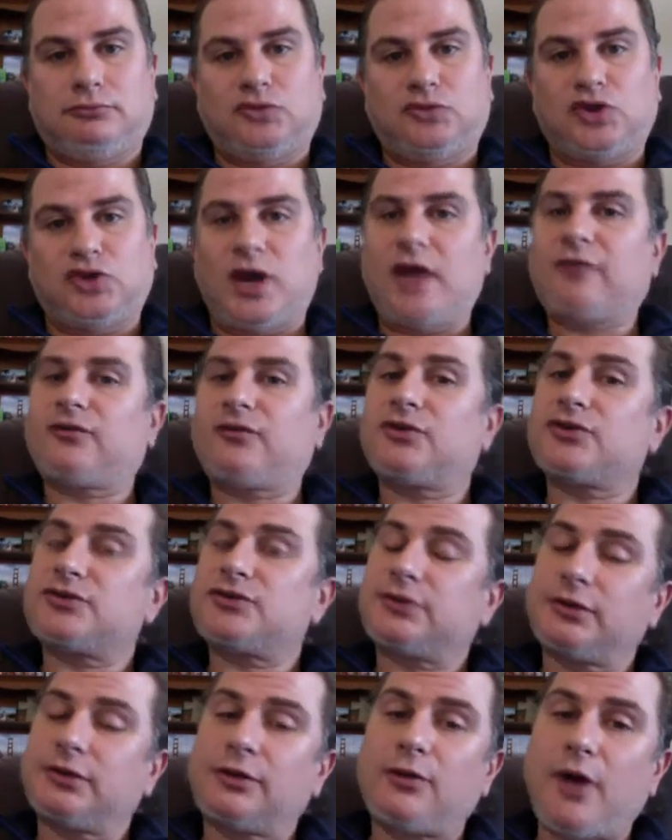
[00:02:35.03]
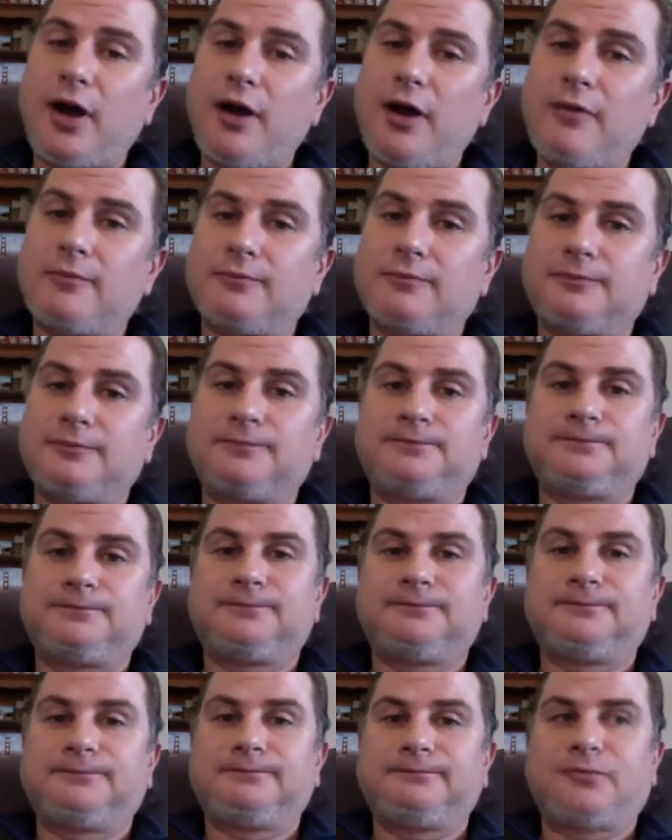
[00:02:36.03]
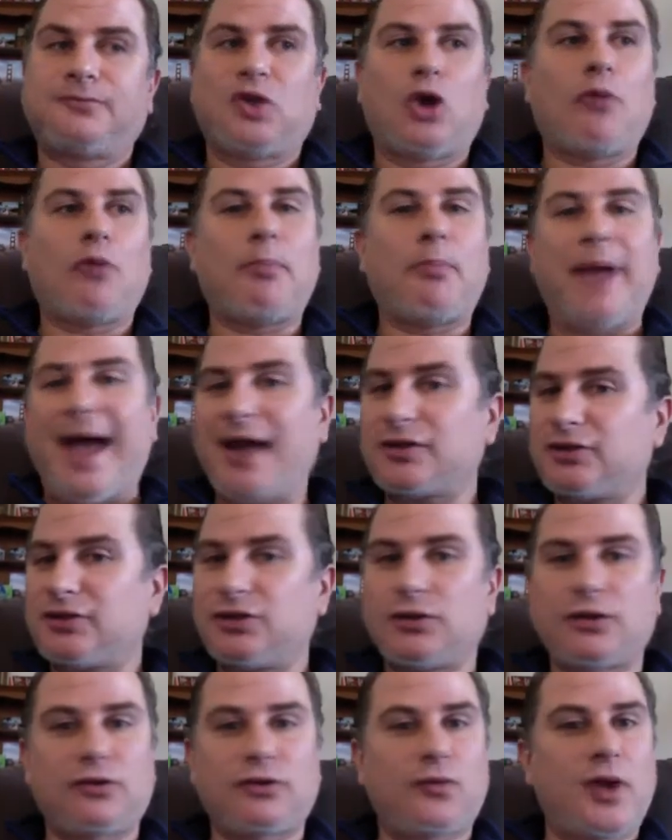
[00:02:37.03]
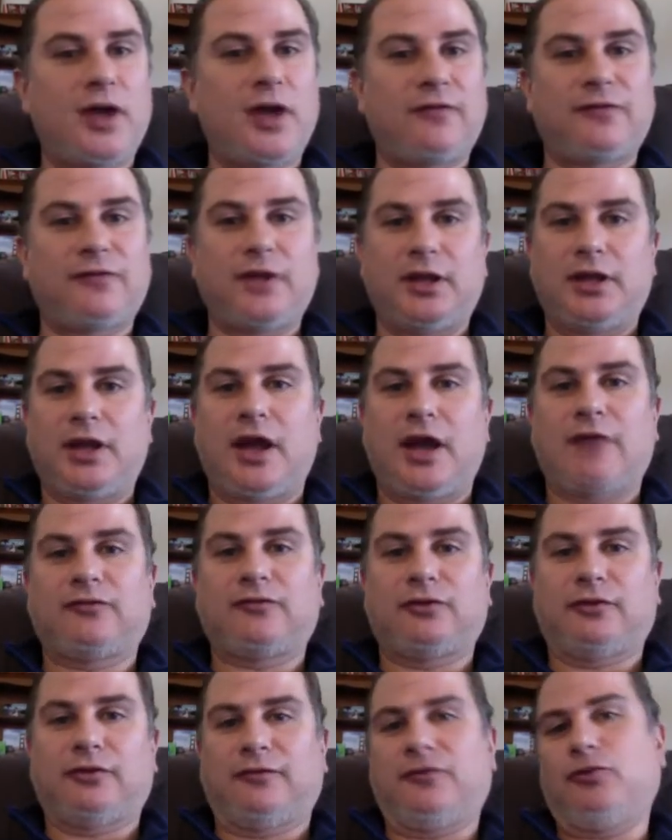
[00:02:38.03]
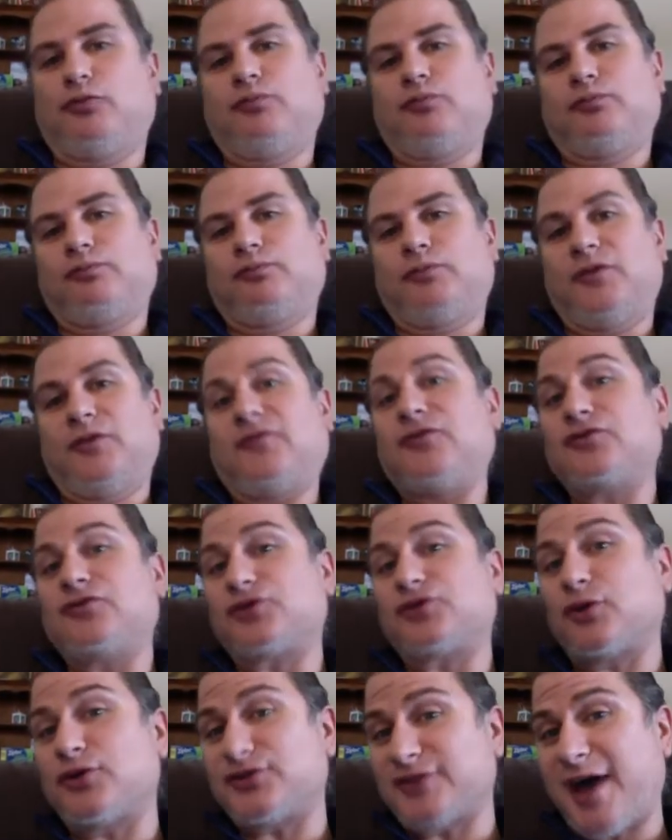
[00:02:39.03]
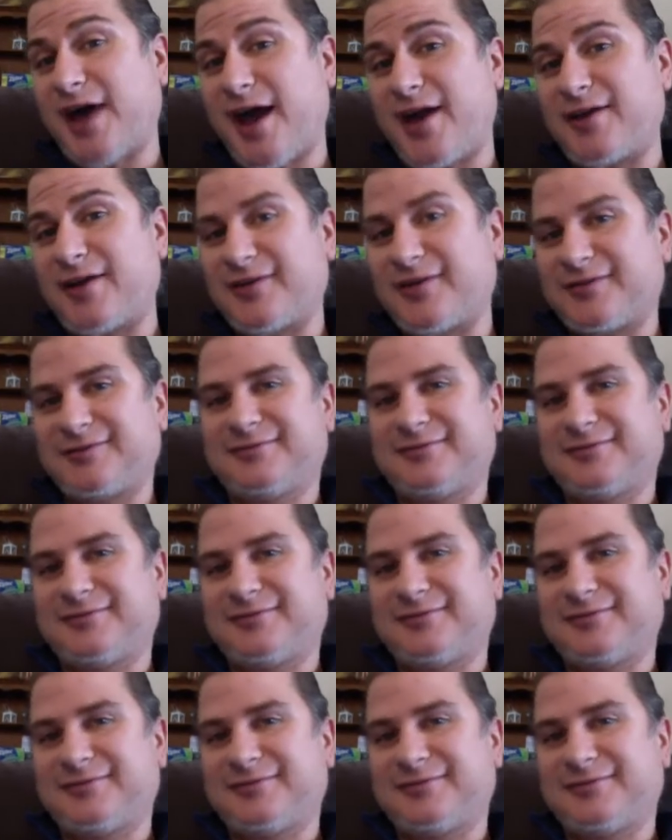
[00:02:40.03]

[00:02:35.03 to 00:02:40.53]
Try it for just a little while. Go back to your other way of thinking after if you if you so desire.